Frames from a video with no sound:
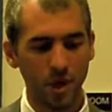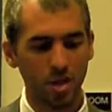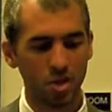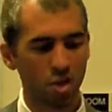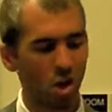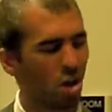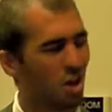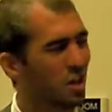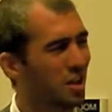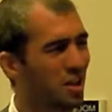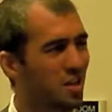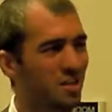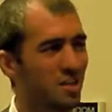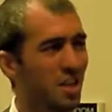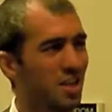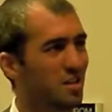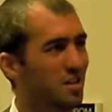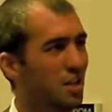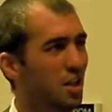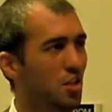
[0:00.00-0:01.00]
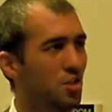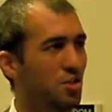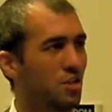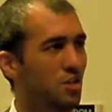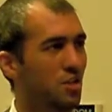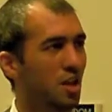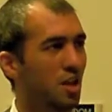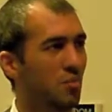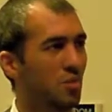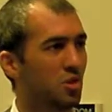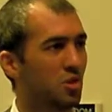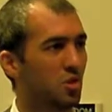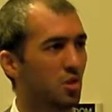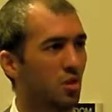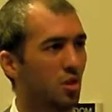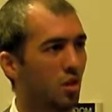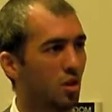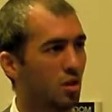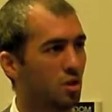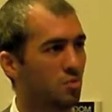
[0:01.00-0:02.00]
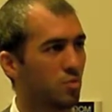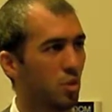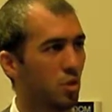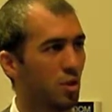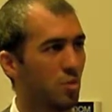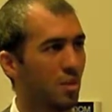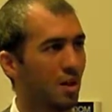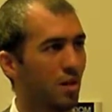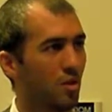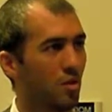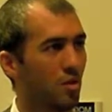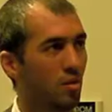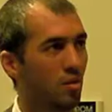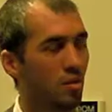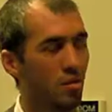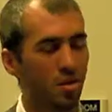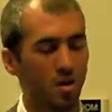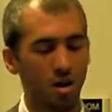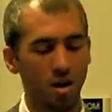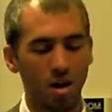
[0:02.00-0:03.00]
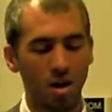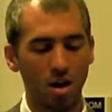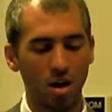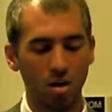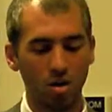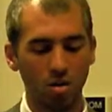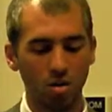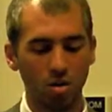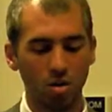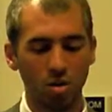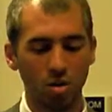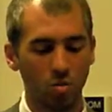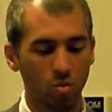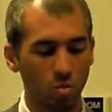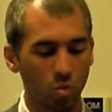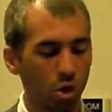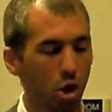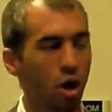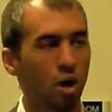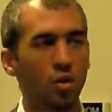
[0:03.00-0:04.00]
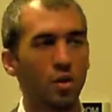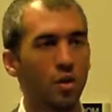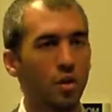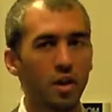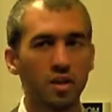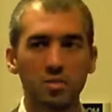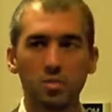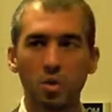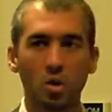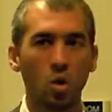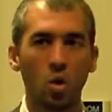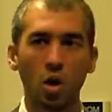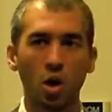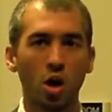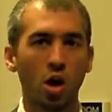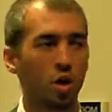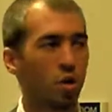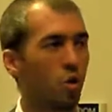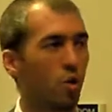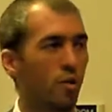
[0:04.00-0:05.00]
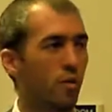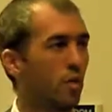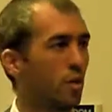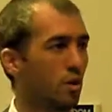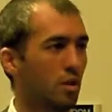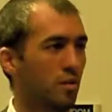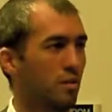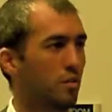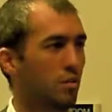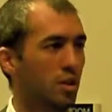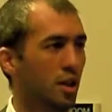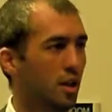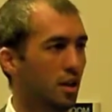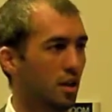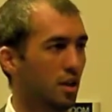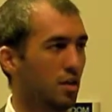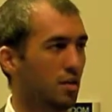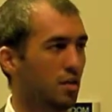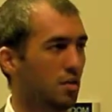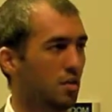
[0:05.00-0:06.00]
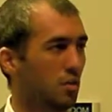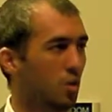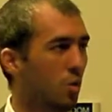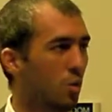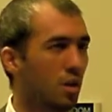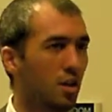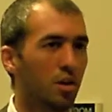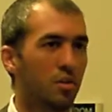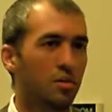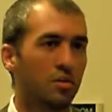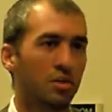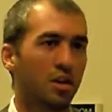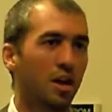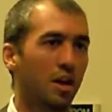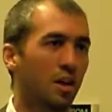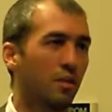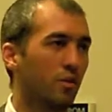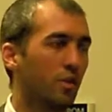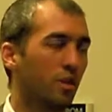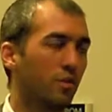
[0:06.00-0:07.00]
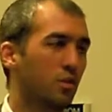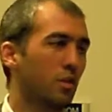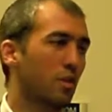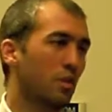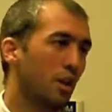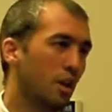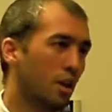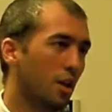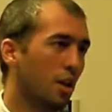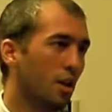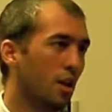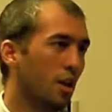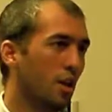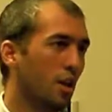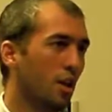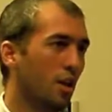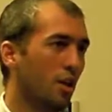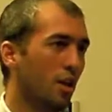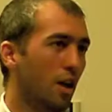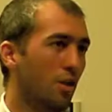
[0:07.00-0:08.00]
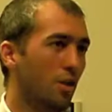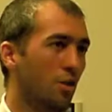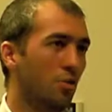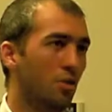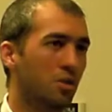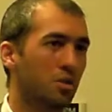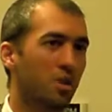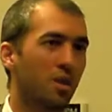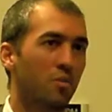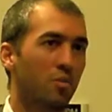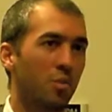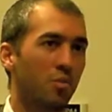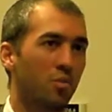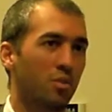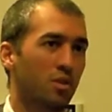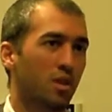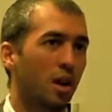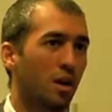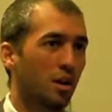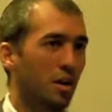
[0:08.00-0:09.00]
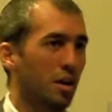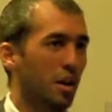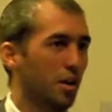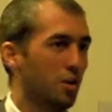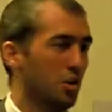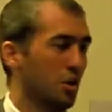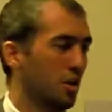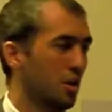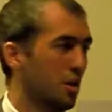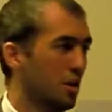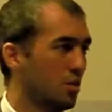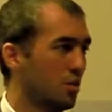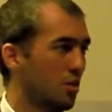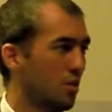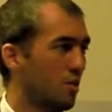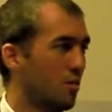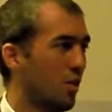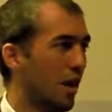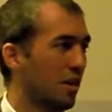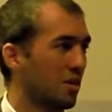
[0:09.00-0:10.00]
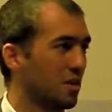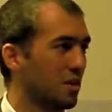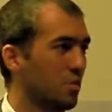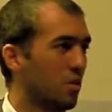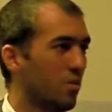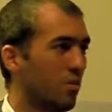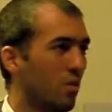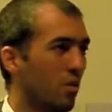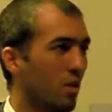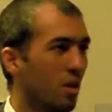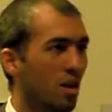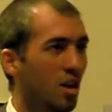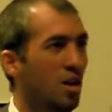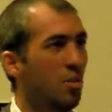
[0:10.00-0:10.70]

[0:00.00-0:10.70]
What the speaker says: Targeted assassinations that Mr. Clark spoke about. We all know that it's been going on covertly for decades. No one here is naive enough to think that the U.S. government was not engaging in that sort of practice before.